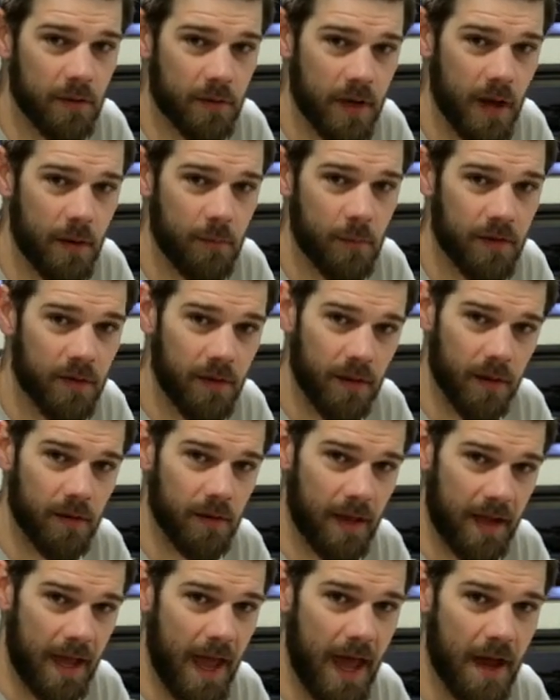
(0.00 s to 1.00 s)
it'll come with
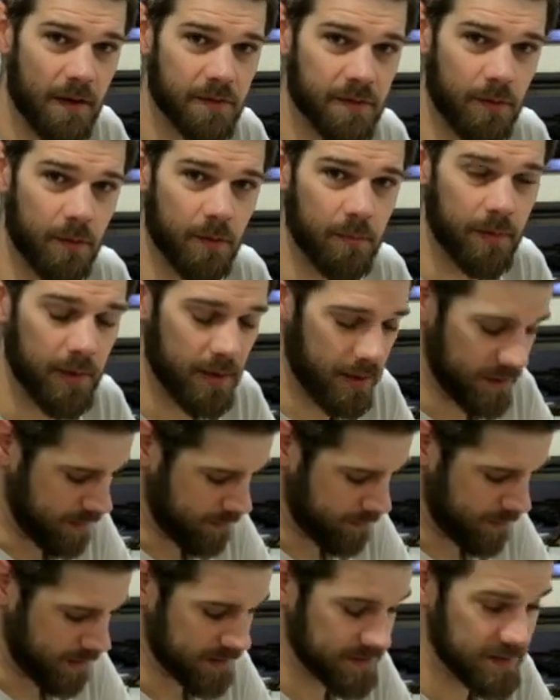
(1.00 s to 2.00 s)
like a household plug
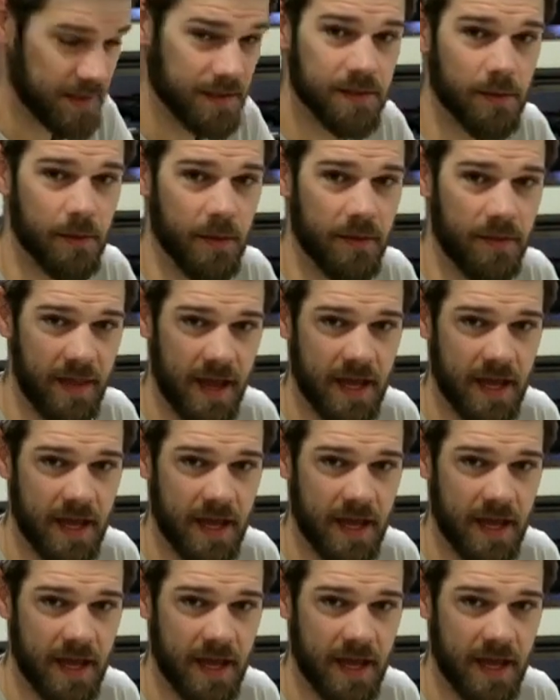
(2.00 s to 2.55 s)
that plugs into it.